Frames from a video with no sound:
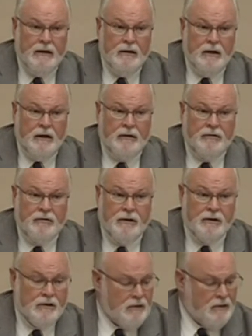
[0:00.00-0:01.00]
I
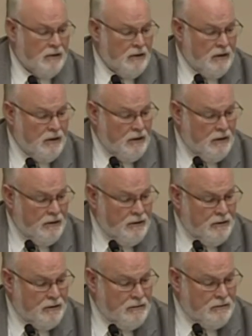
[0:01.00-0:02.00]
think
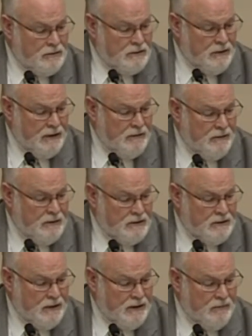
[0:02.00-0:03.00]
under this
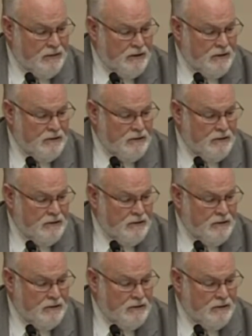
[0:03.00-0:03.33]
segment,